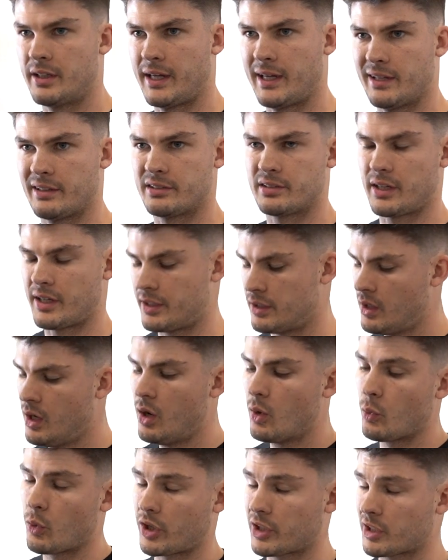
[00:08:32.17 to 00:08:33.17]
hand tight,
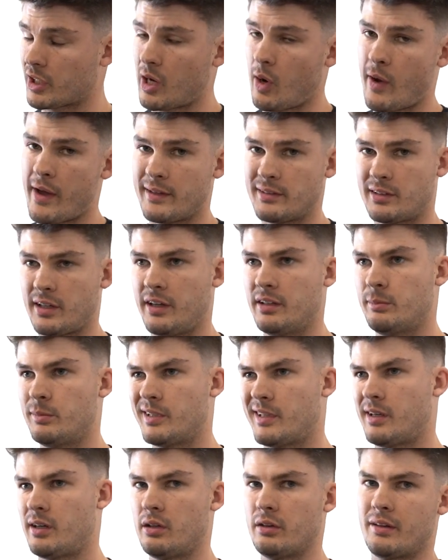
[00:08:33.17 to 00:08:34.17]
we're gonna go ahead and tighten them
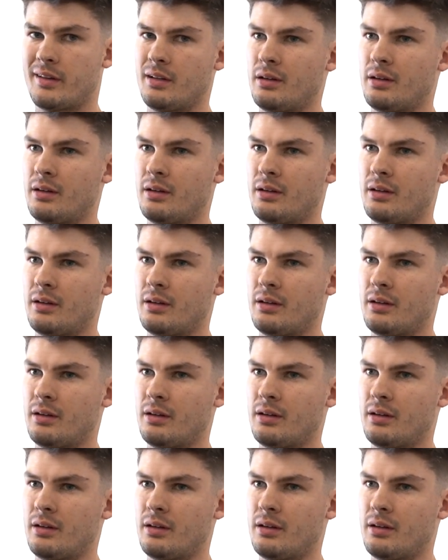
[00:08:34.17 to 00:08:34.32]
down.